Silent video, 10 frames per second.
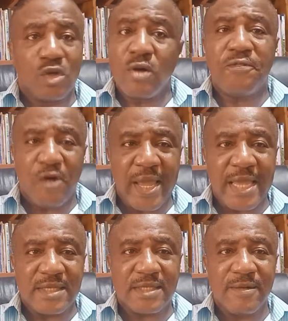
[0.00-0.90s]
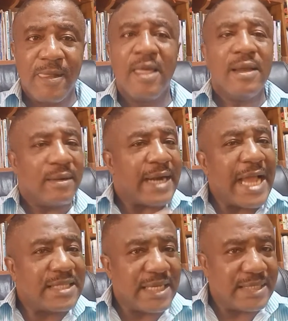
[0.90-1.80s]
Don't forget,
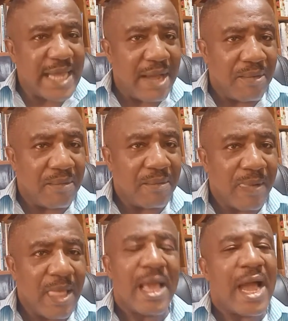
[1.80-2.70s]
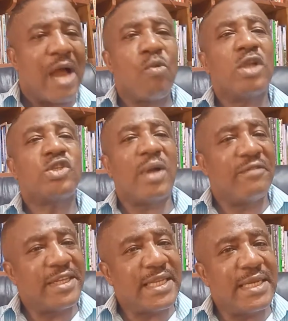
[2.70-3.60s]
write it down. And what you
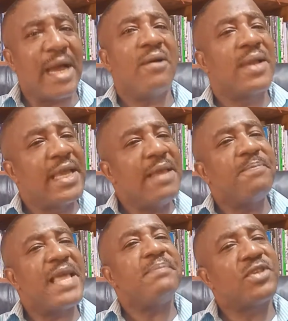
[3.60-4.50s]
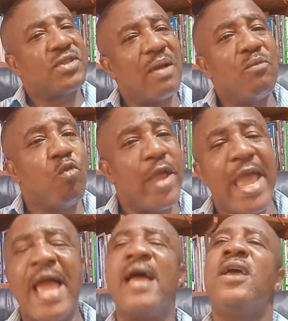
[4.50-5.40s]
have written down, keep them
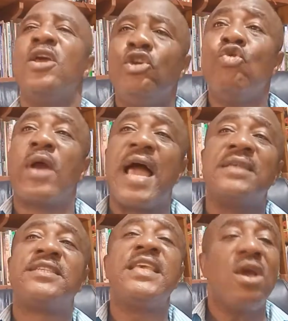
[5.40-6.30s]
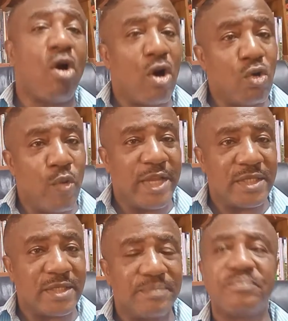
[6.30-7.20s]
somewhere you can see
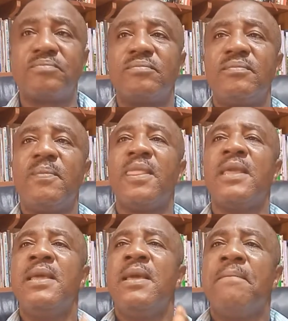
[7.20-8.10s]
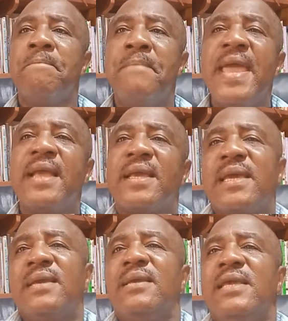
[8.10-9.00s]
always. You
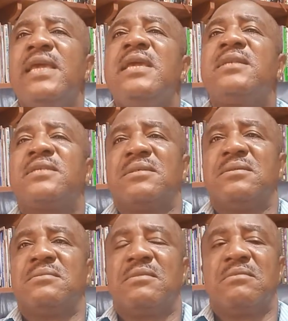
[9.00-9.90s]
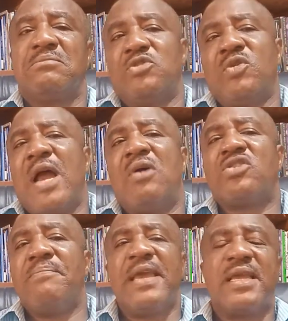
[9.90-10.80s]
can
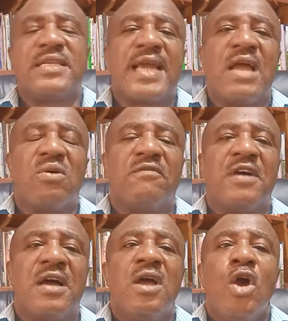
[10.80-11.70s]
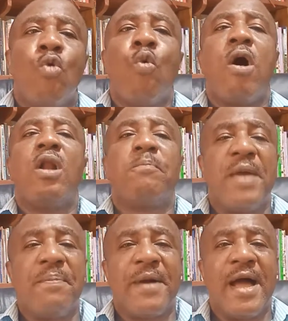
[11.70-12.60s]
also make it a kind of a
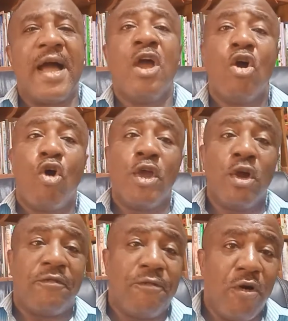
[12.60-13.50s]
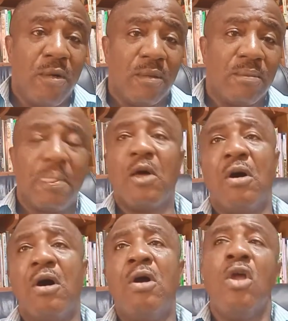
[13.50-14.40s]
wallpaper on your phone
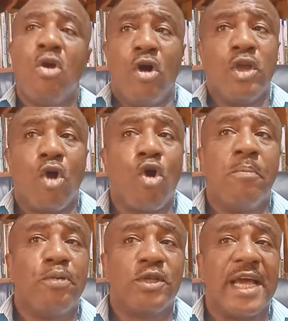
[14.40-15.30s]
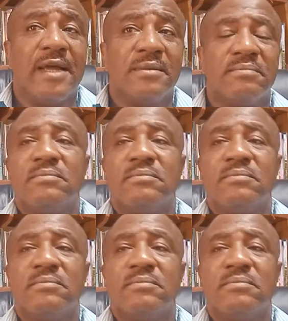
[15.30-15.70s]
or on your computer.